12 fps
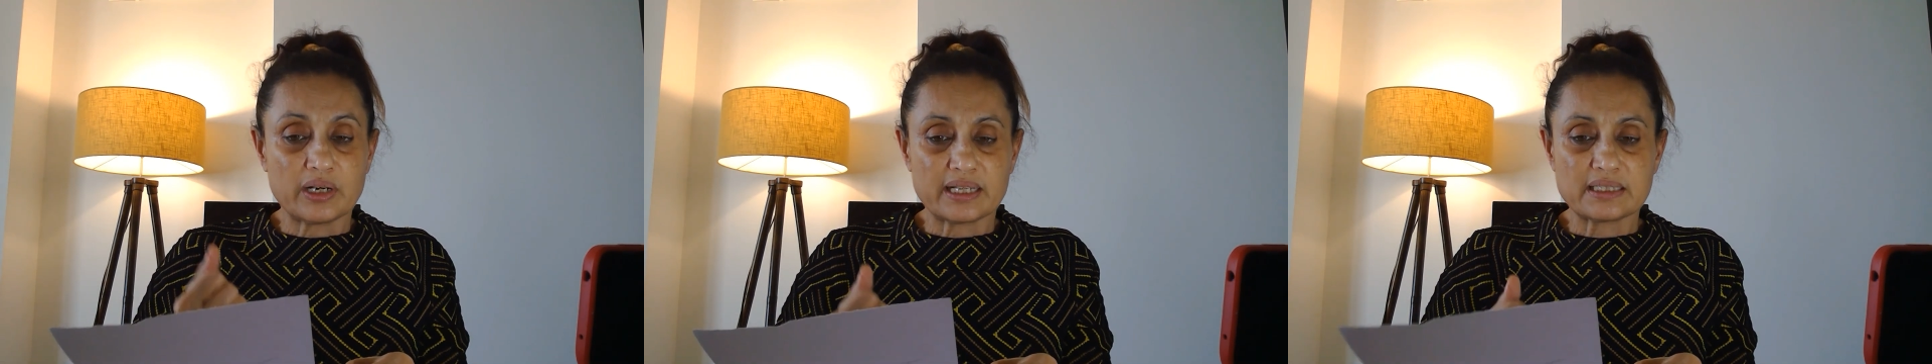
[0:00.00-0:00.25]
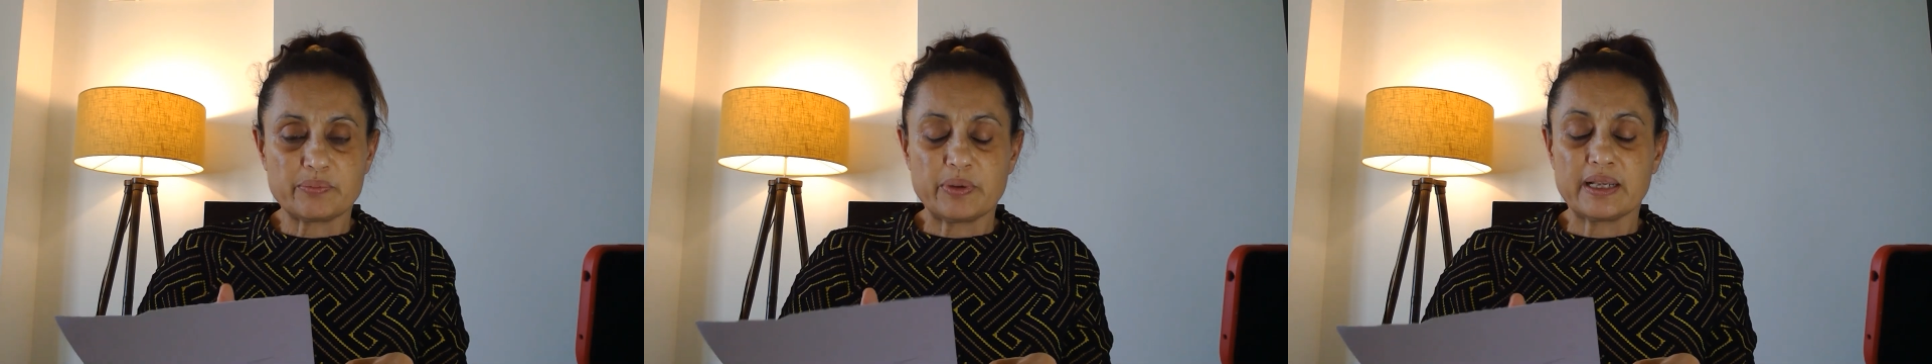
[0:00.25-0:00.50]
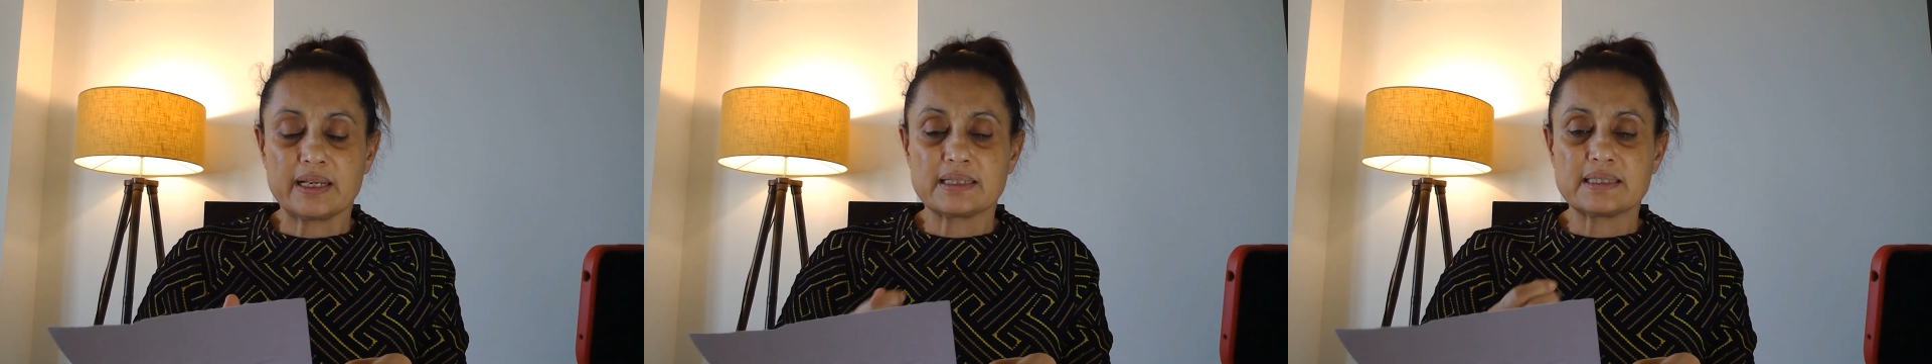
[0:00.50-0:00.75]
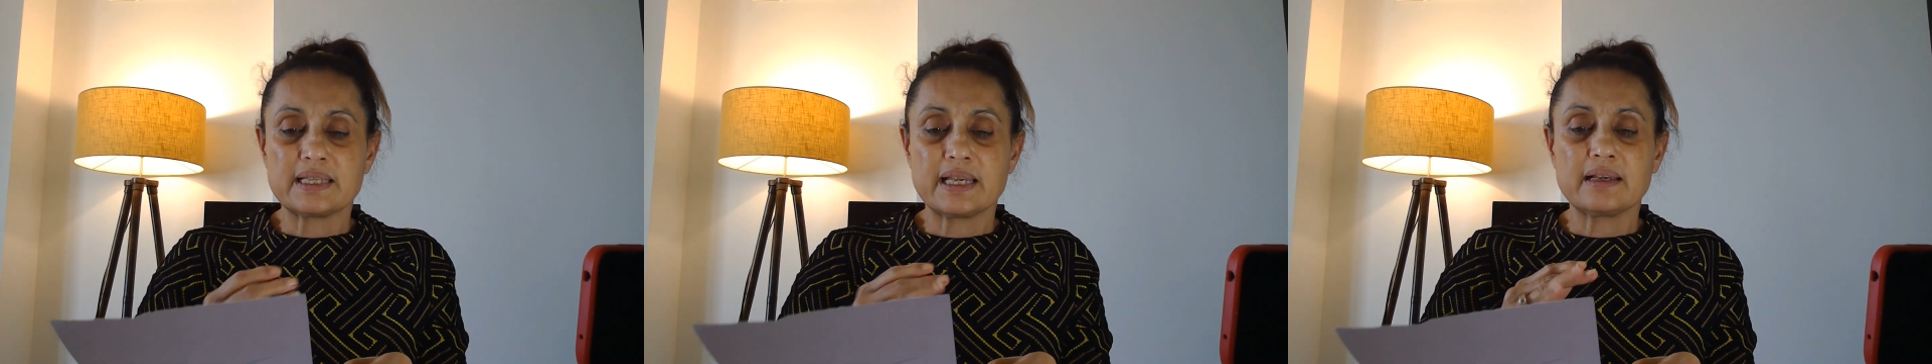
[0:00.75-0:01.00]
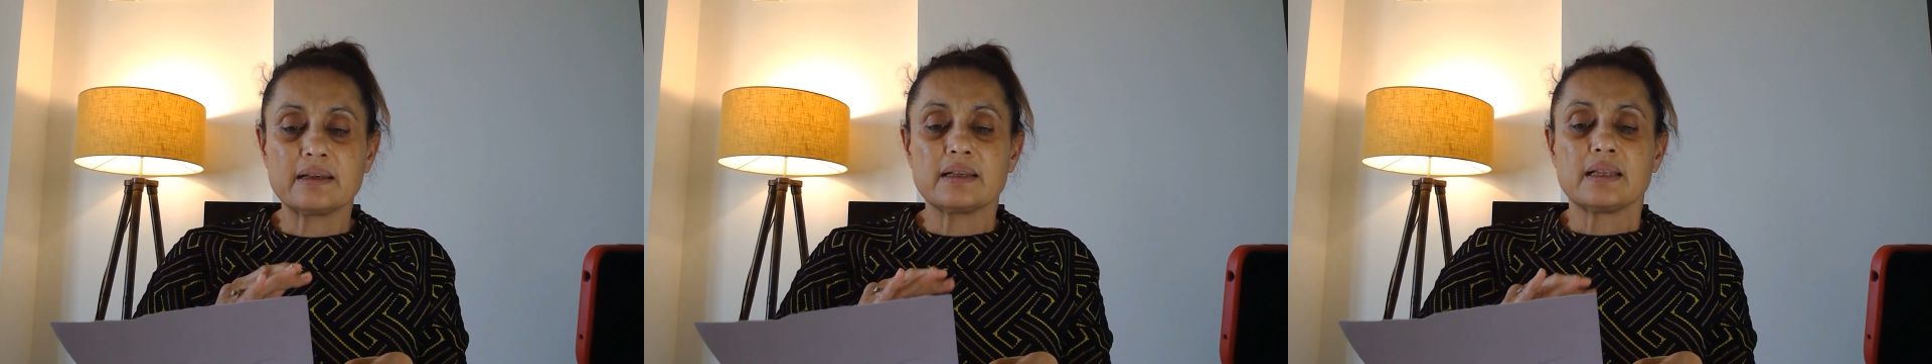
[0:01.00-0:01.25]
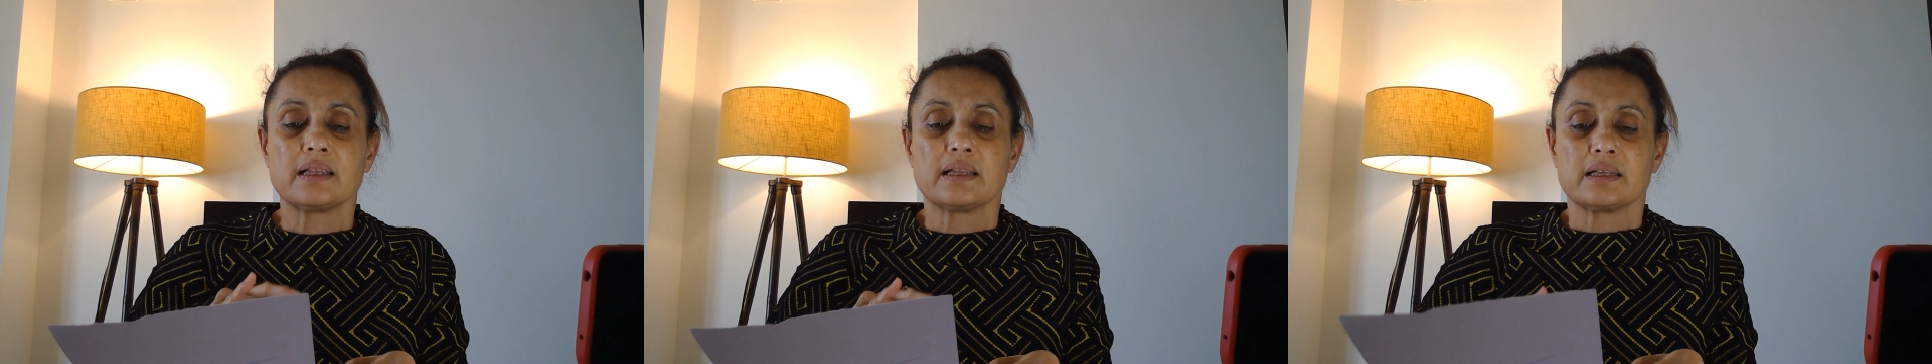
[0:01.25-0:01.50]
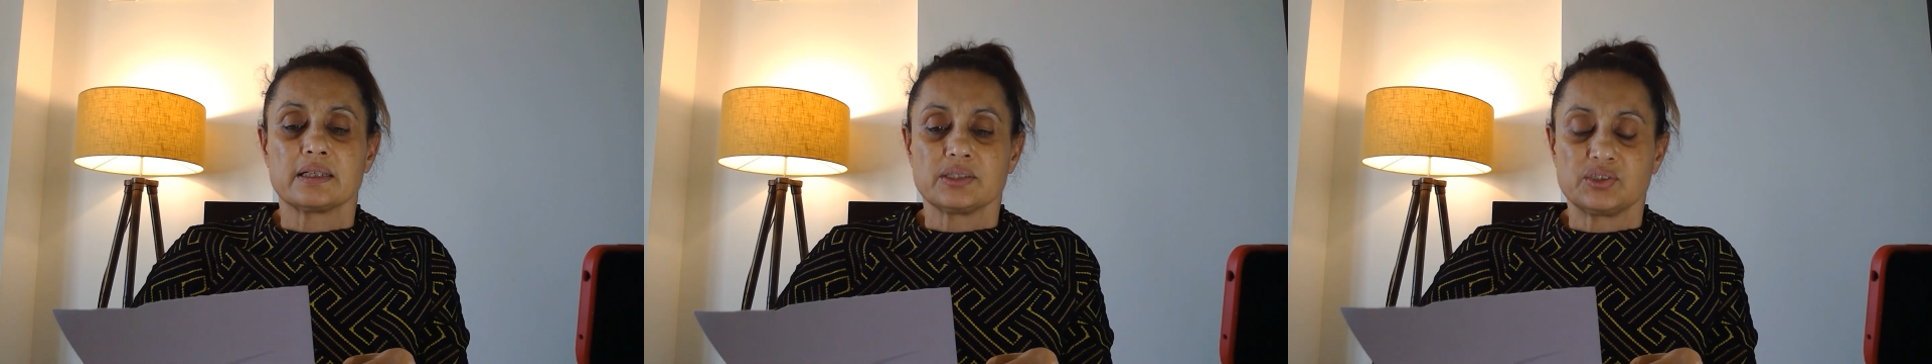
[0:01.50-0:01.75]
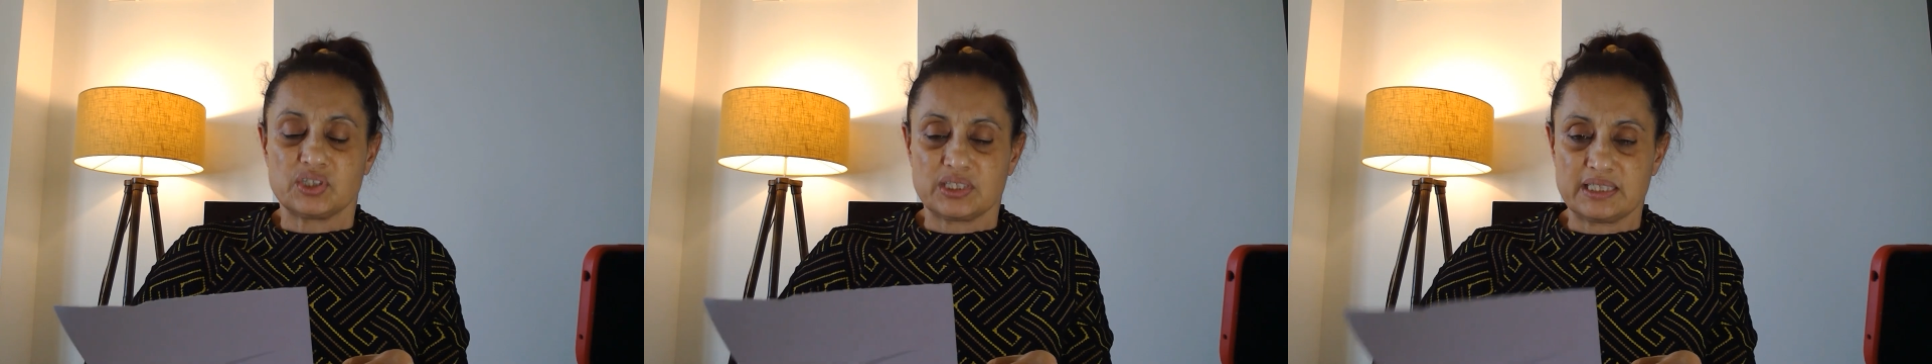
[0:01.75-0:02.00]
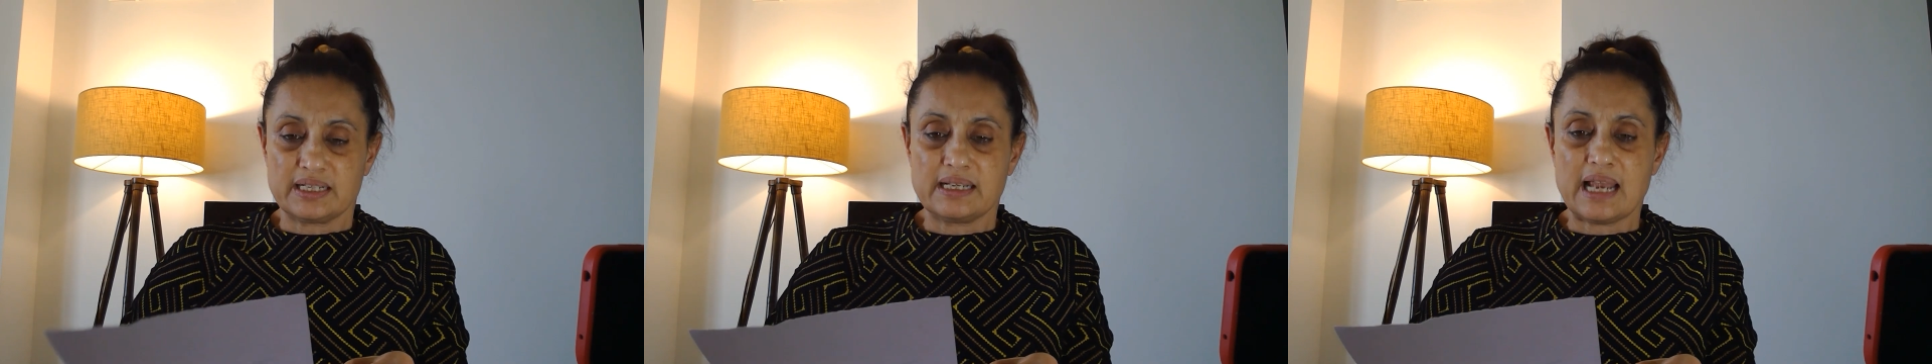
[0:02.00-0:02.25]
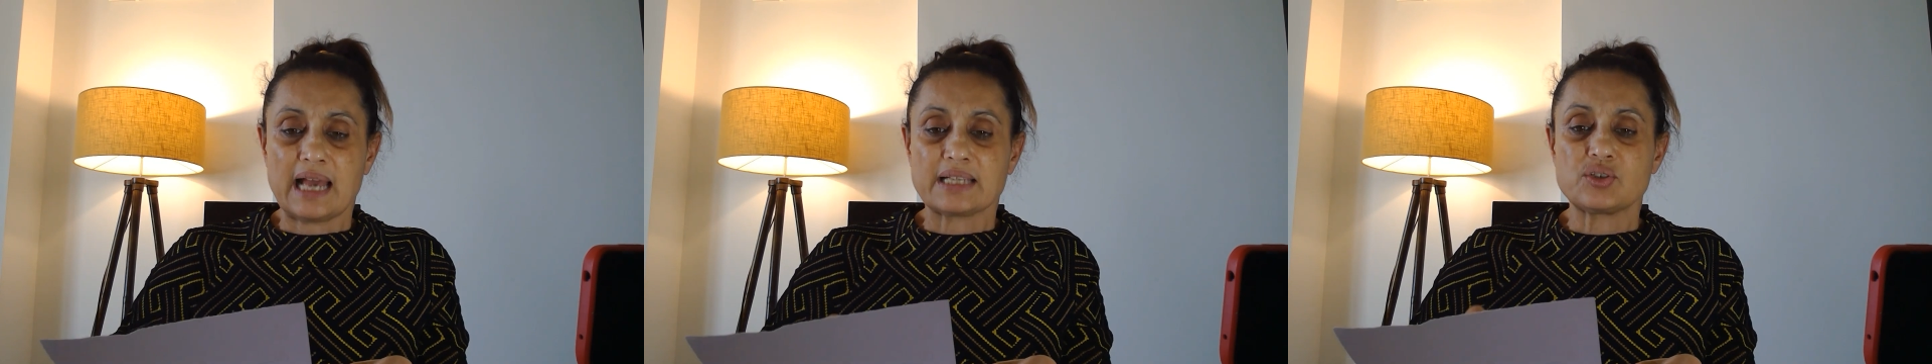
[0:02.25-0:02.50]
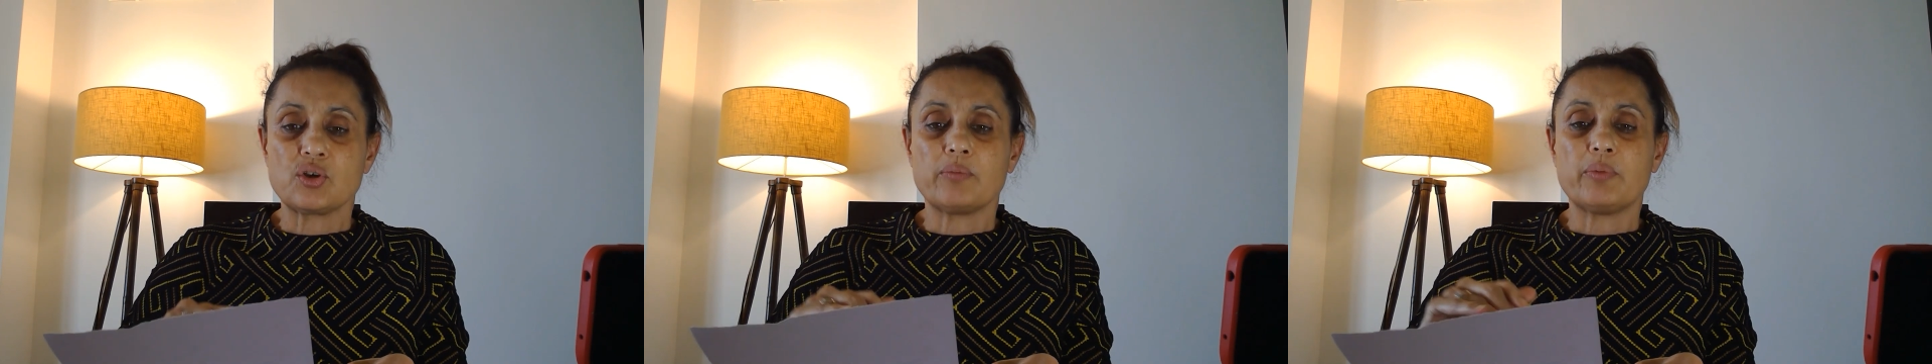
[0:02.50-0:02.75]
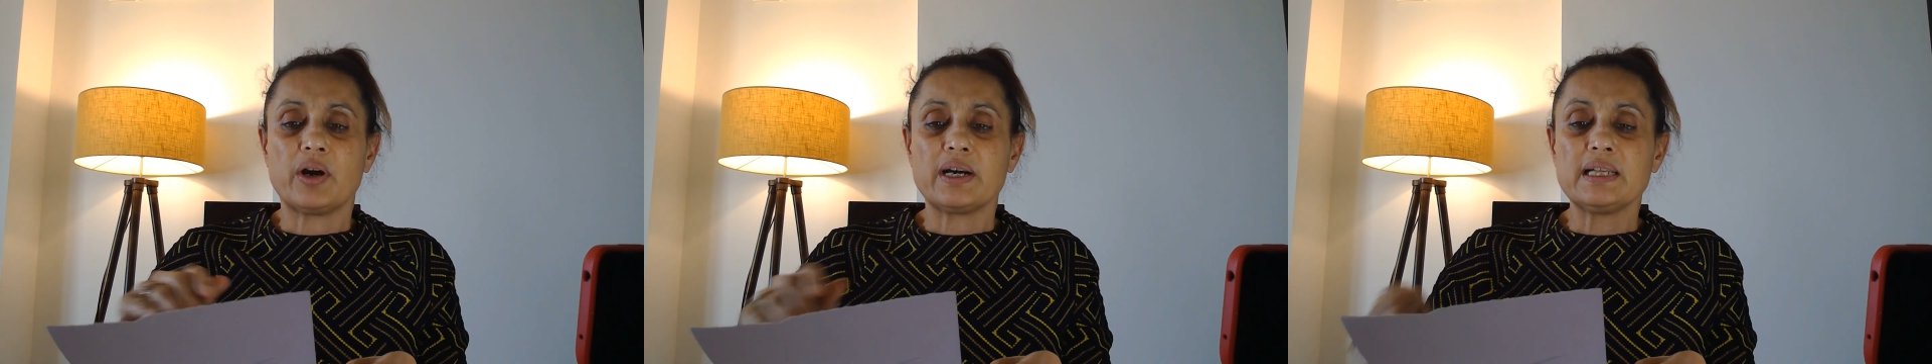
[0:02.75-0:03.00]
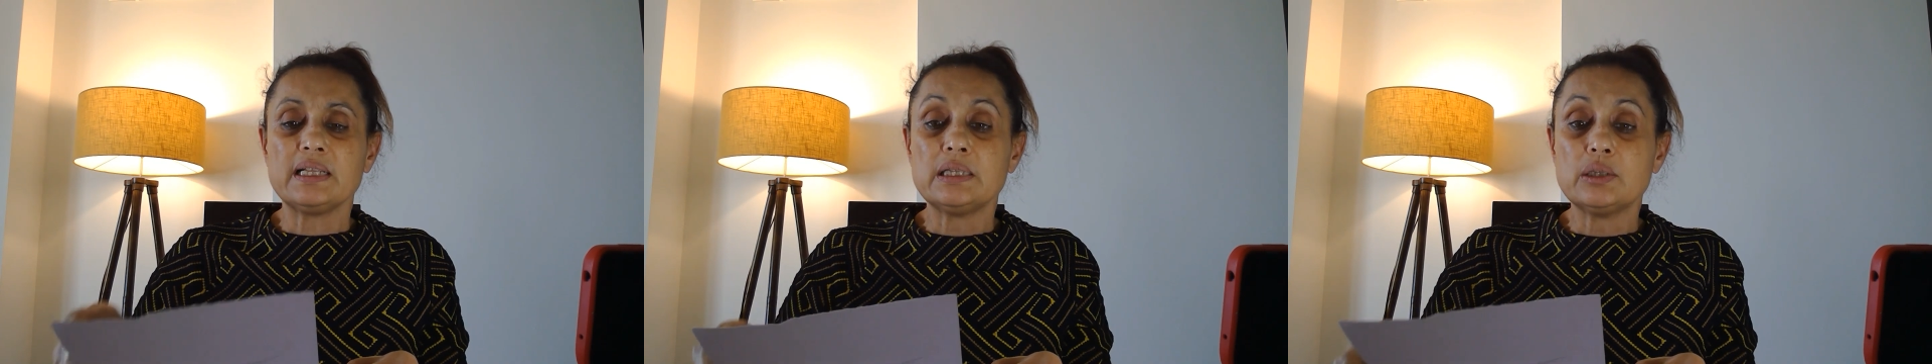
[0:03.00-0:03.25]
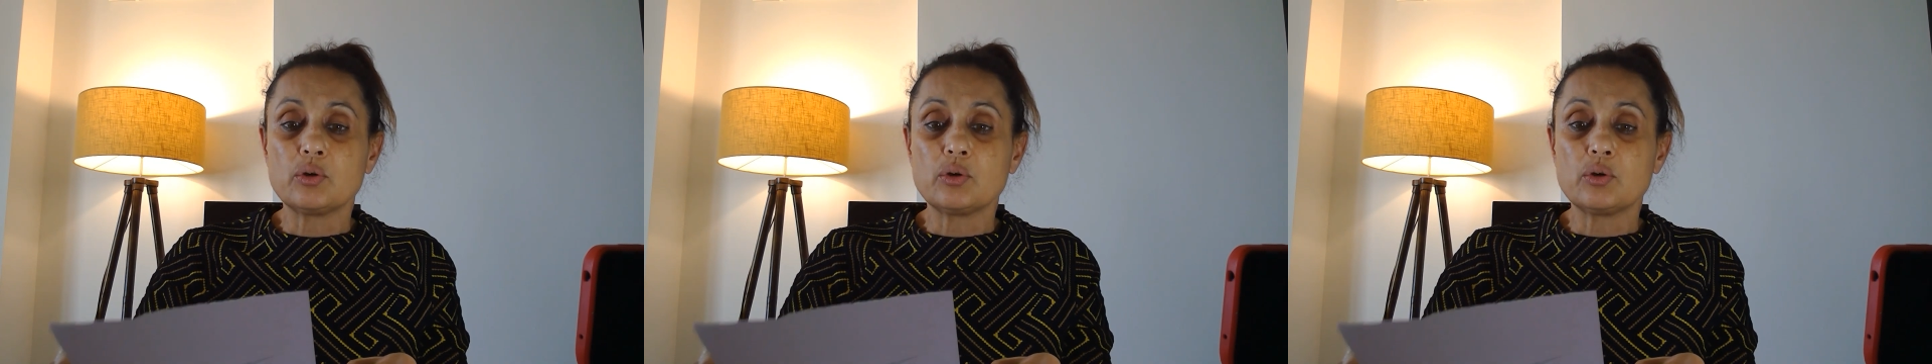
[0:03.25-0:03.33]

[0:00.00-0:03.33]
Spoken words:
are experiencing, just relax your body.